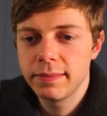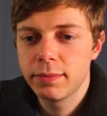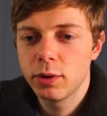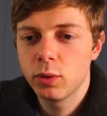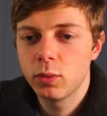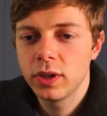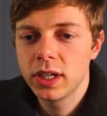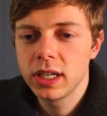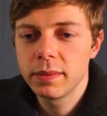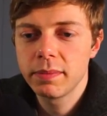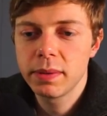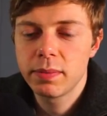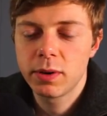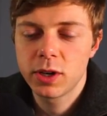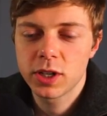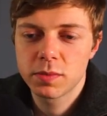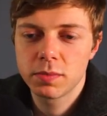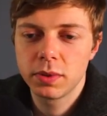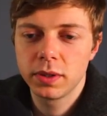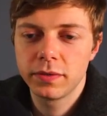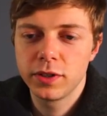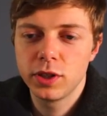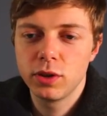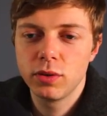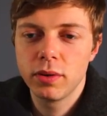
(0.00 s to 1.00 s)
but would it be
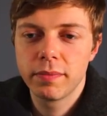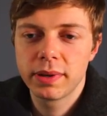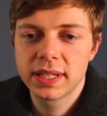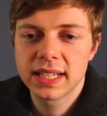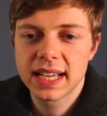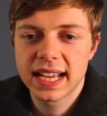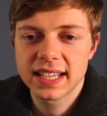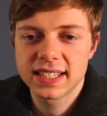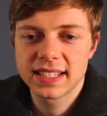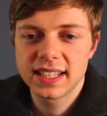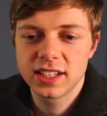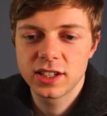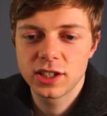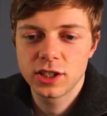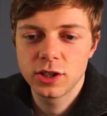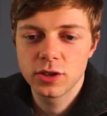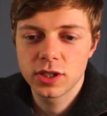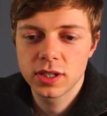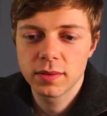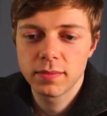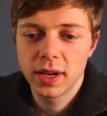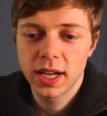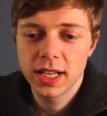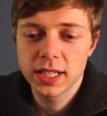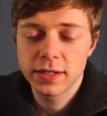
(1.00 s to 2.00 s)
possible for you and Patastic to do
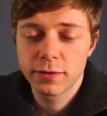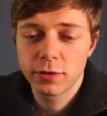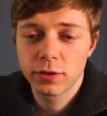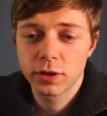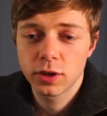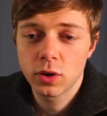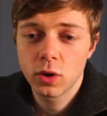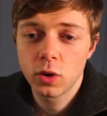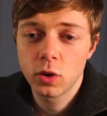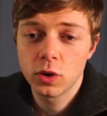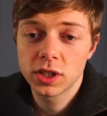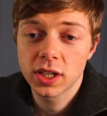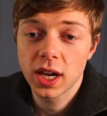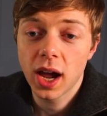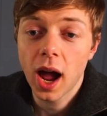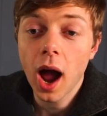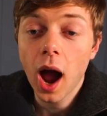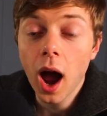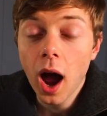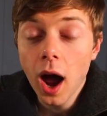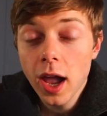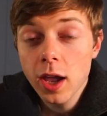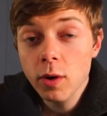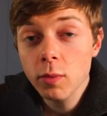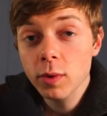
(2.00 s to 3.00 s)
some lines for Recorder?
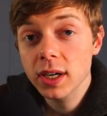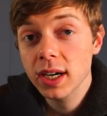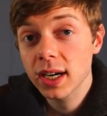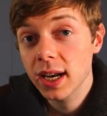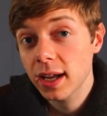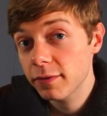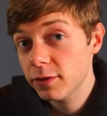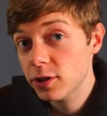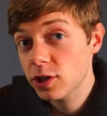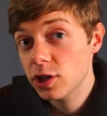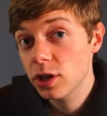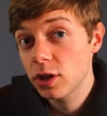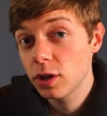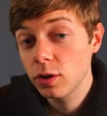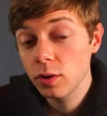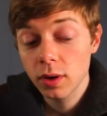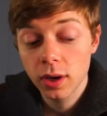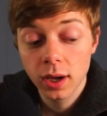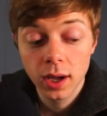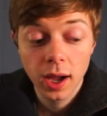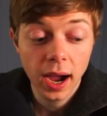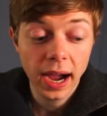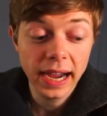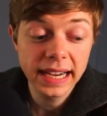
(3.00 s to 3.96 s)
I would love to.